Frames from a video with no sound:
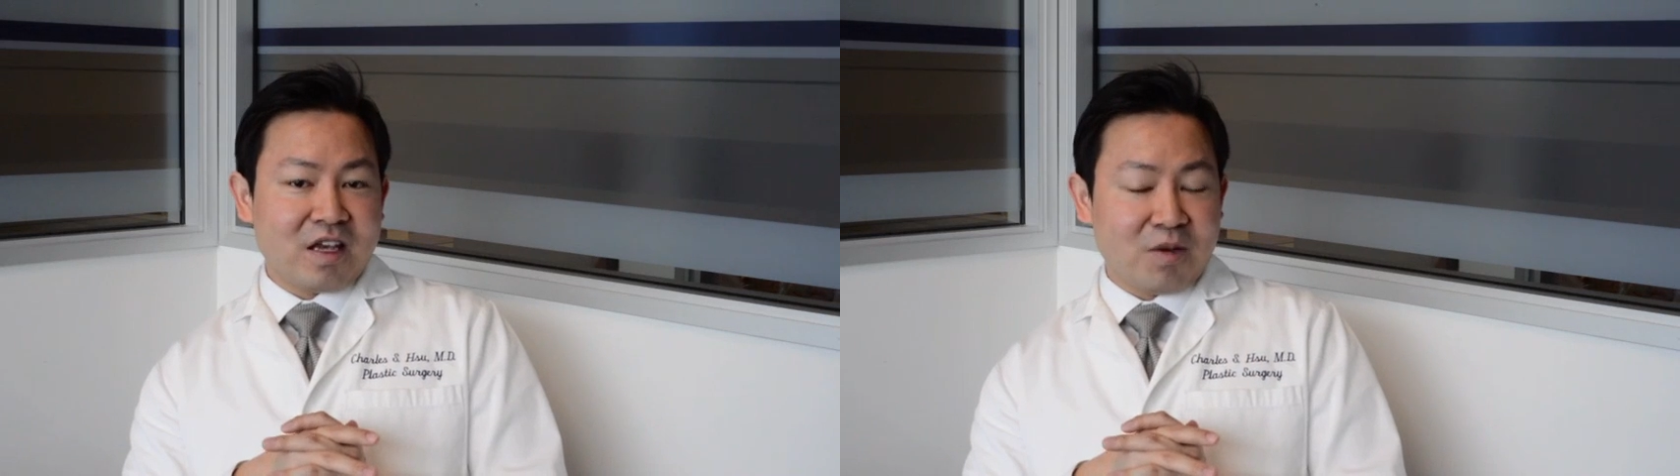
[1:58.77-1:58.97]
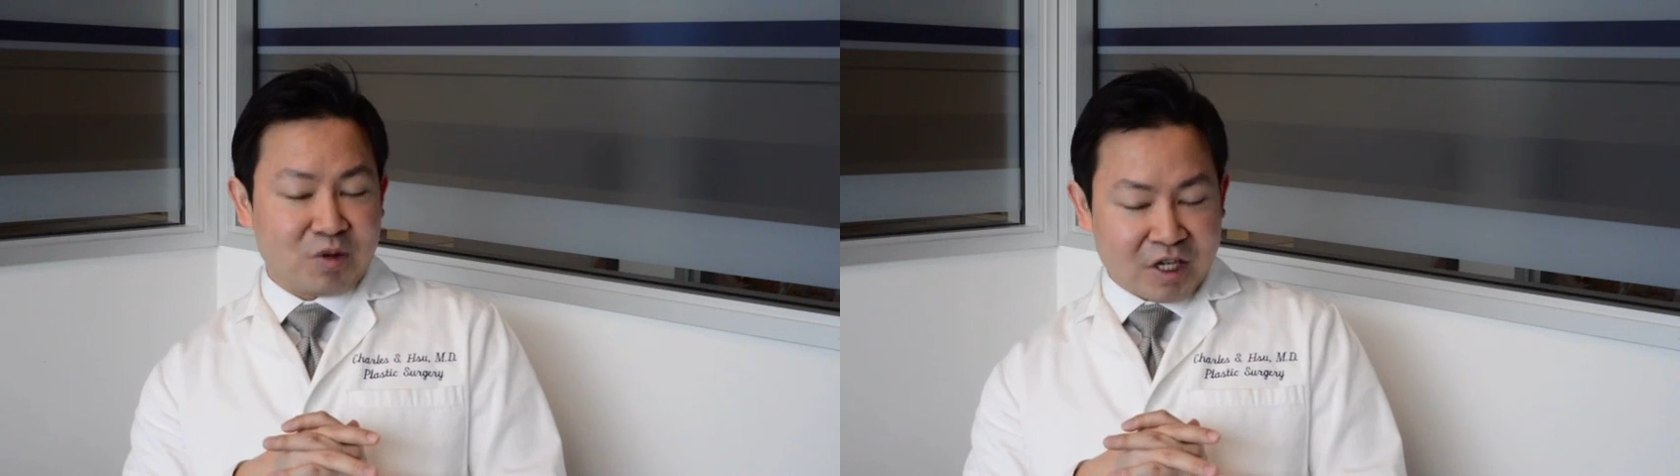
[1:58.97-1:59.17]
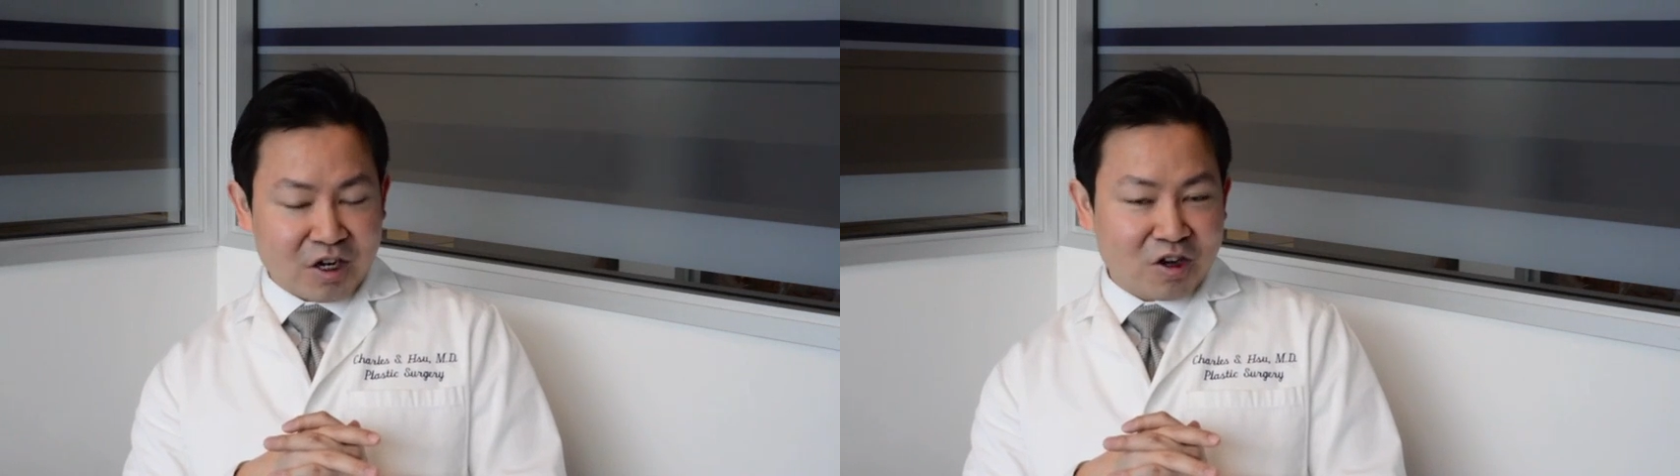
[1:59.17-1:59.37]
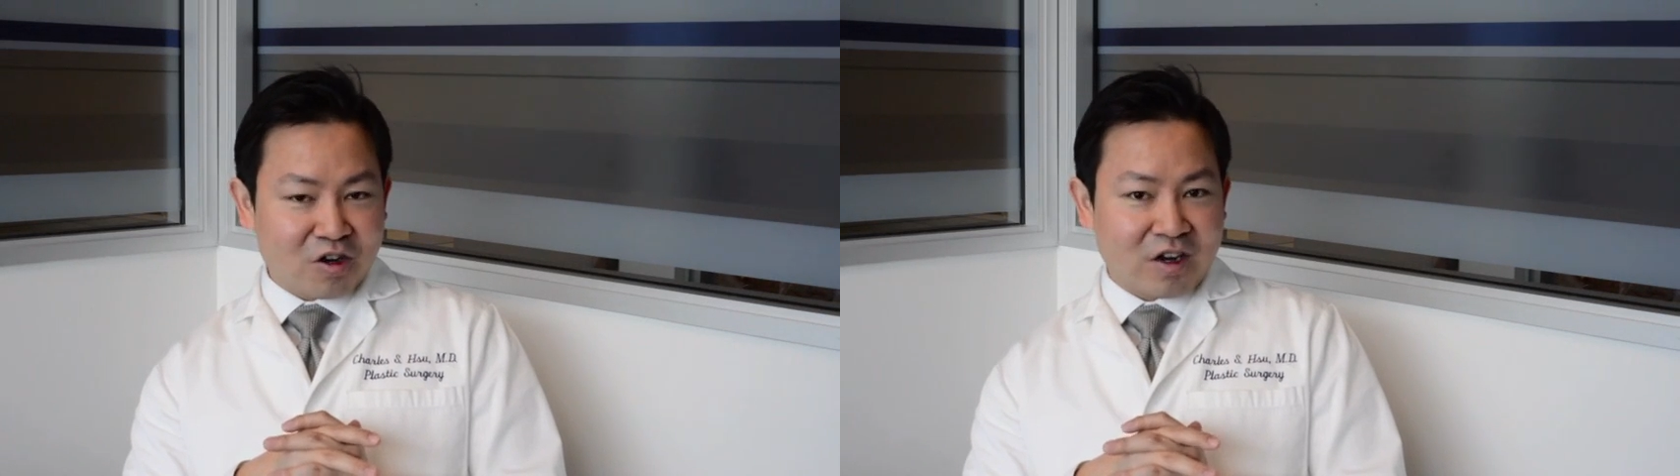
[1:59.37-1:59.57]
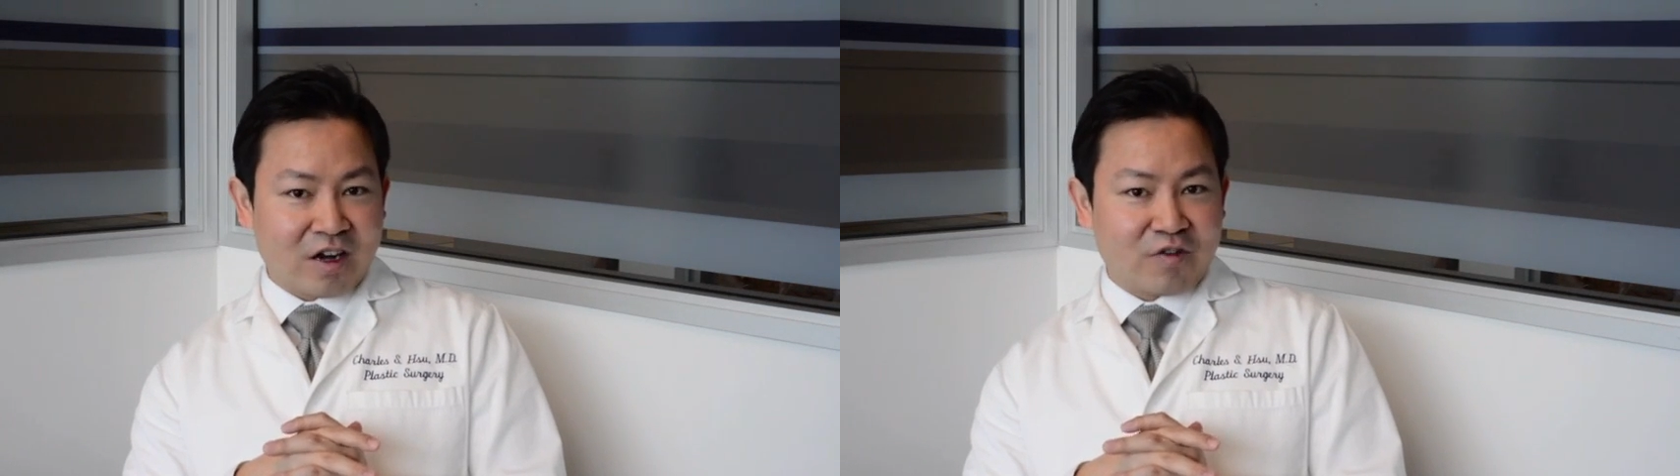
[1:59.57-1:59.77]
In
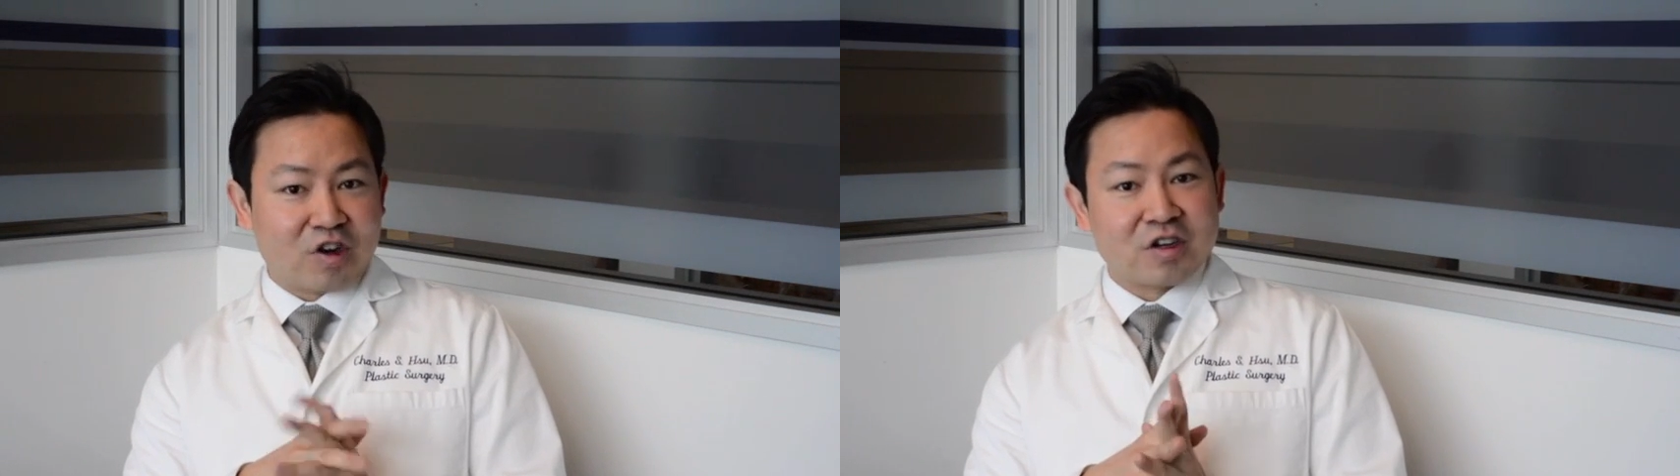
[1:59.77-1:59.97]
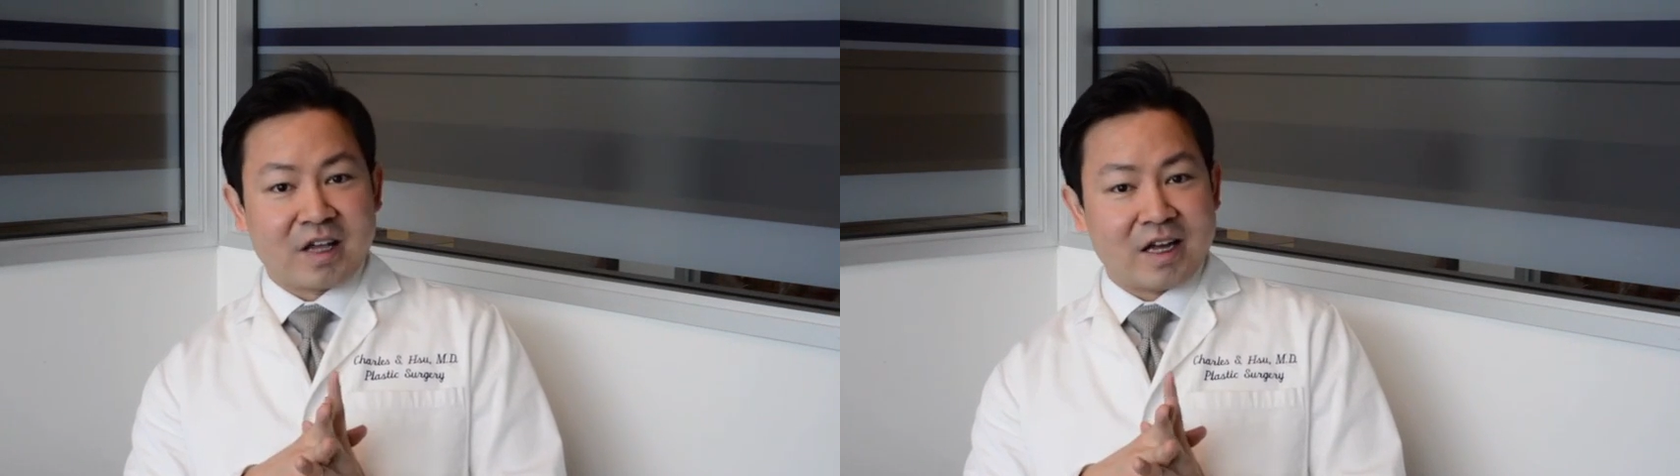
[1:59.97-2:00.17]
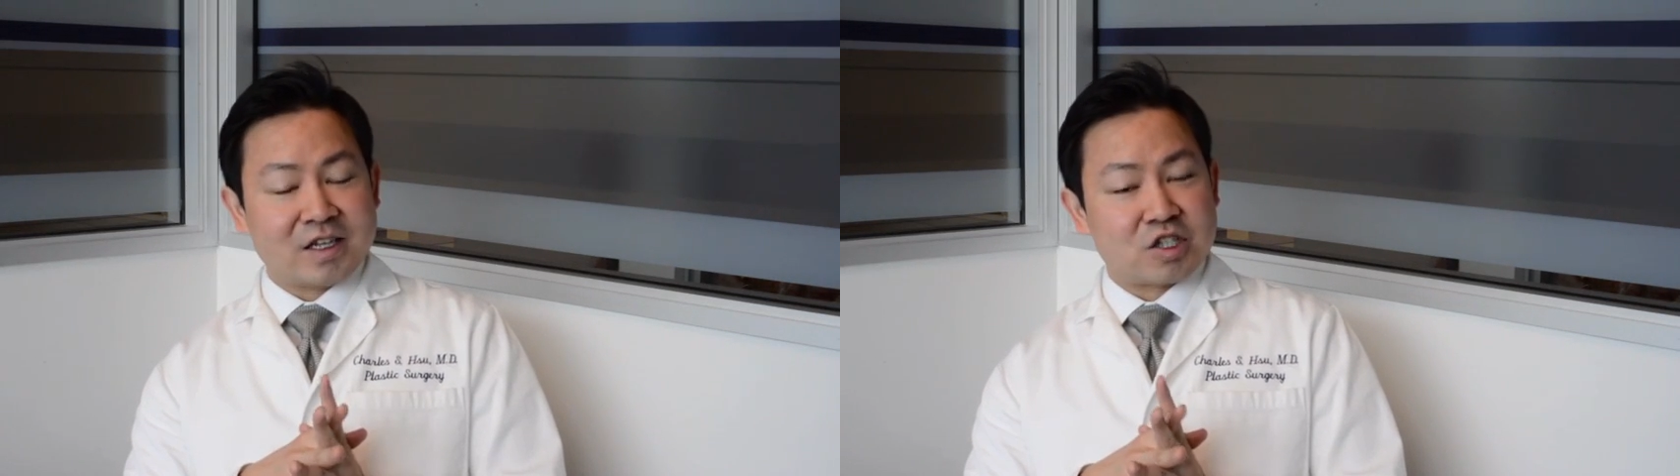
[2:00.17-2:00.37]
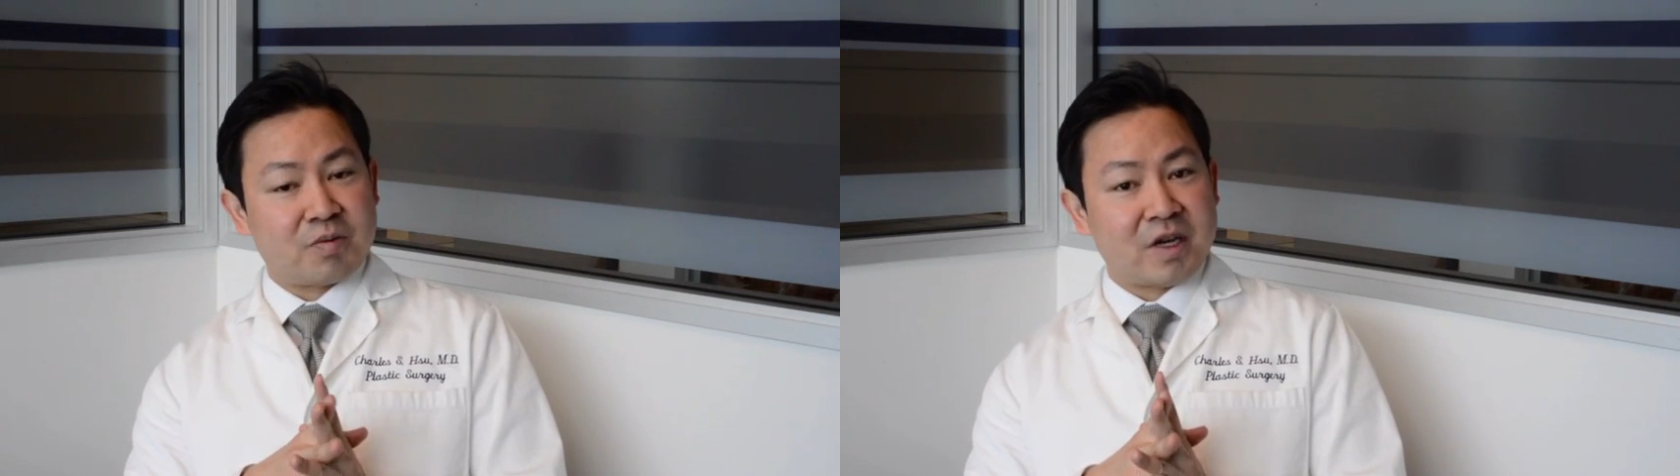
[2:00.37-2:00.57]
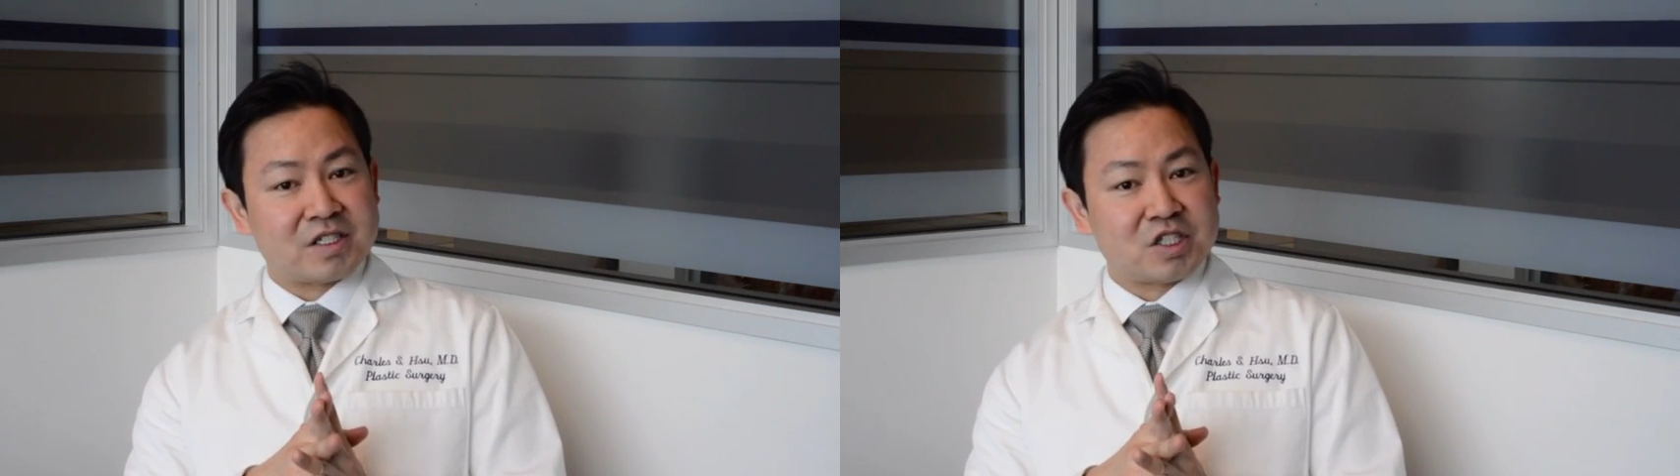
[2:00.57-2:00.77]
particular, very good candidates are
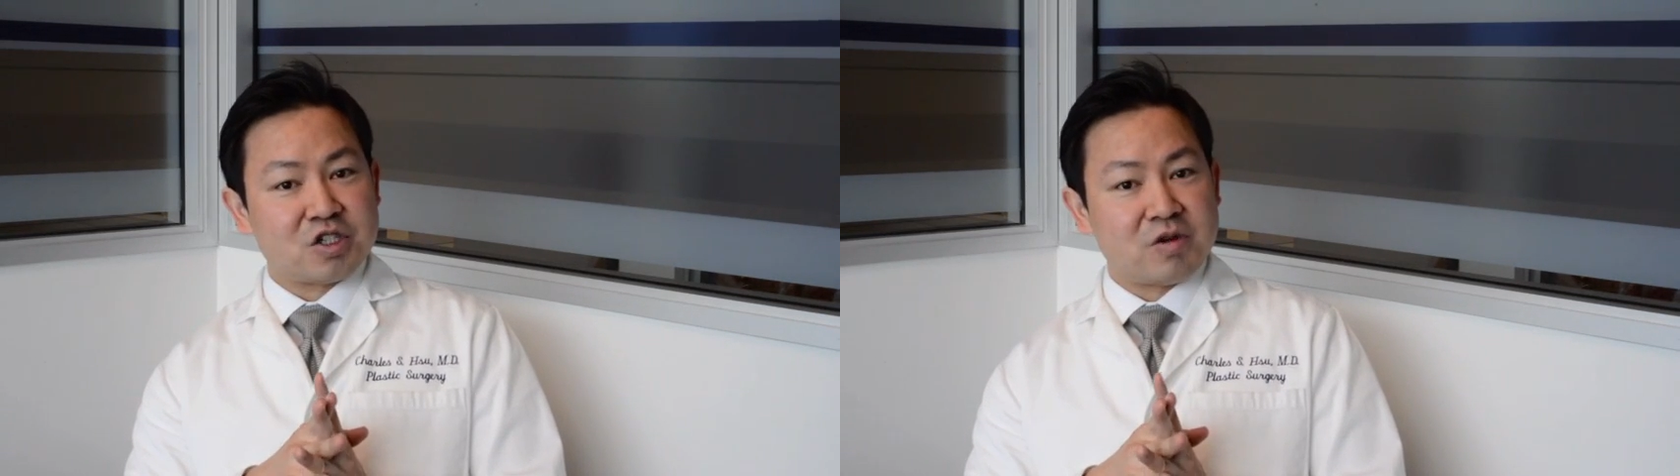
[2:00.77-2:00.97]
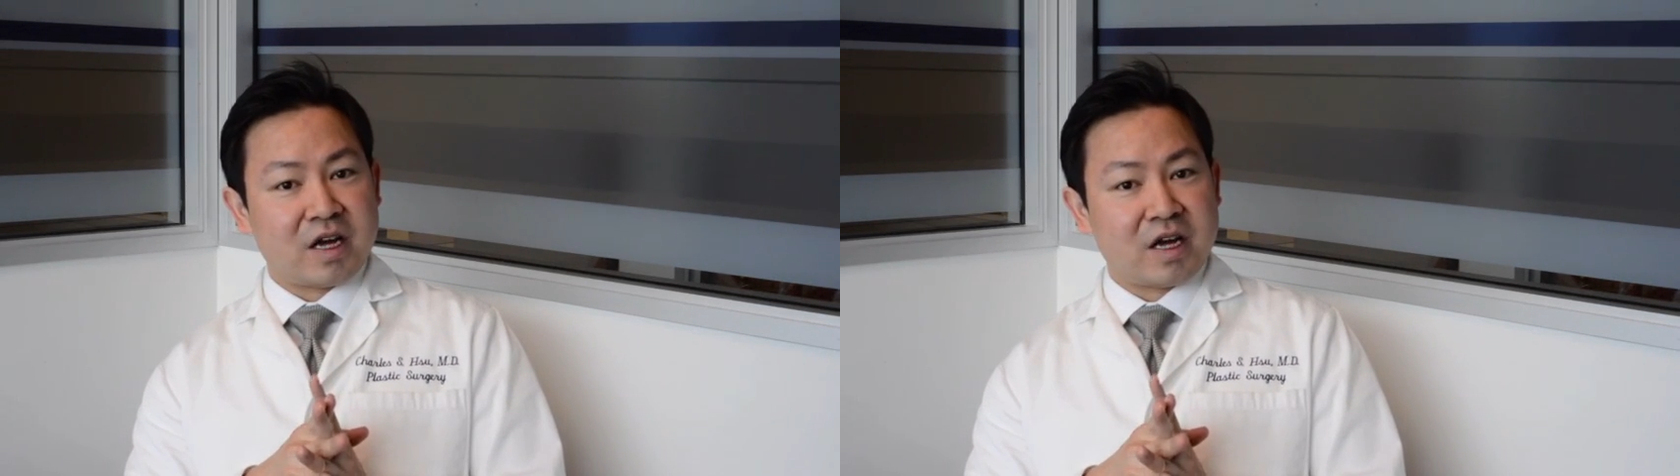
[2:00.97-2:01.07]
patients who